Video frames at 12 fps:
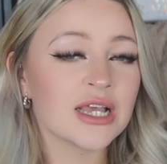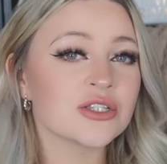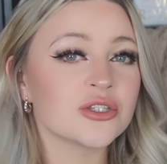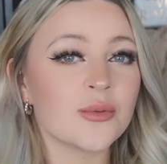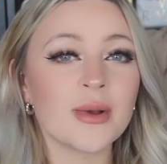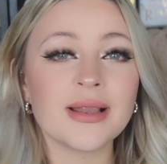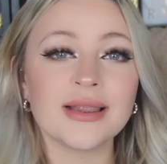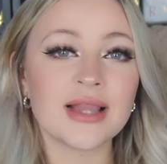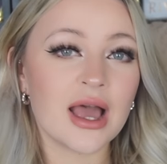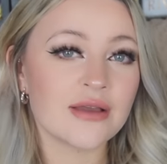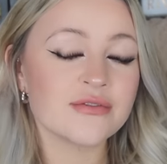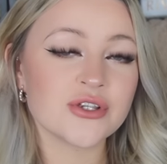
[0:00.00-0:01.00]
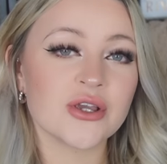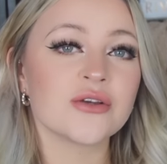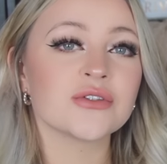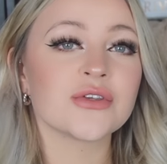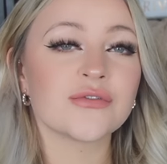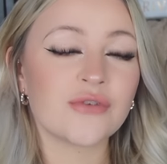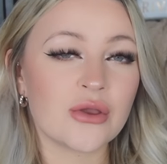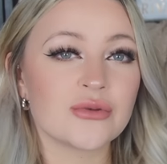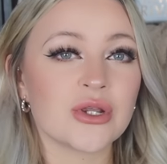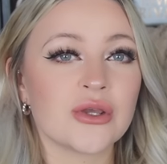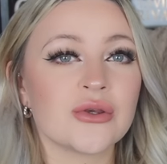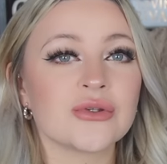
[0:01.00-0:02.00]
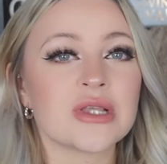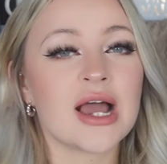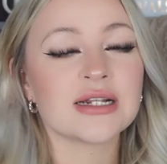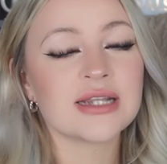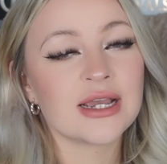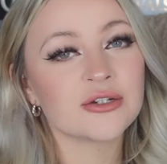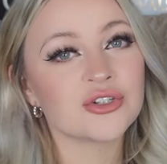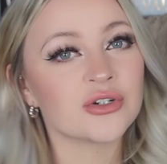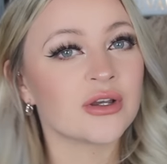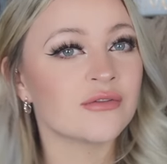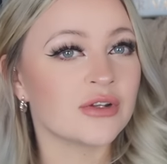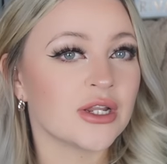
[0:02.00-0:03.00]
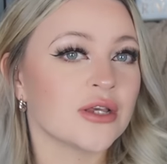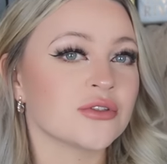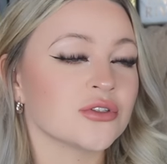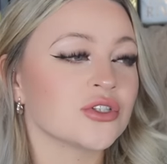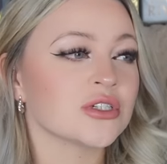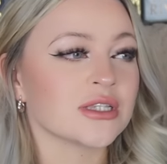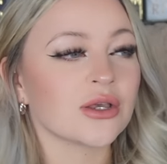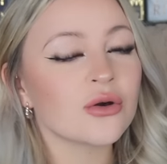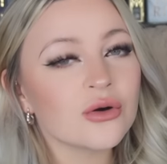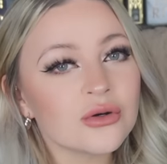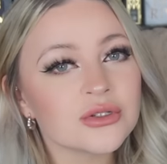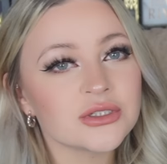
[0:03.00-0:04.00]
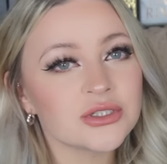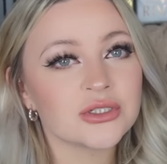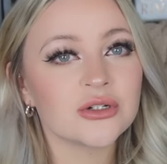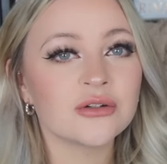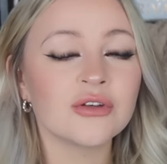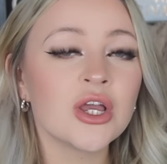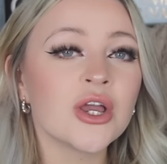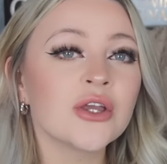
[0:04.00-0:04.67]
some live shows, photos and extra videos such as like hauls and stuff.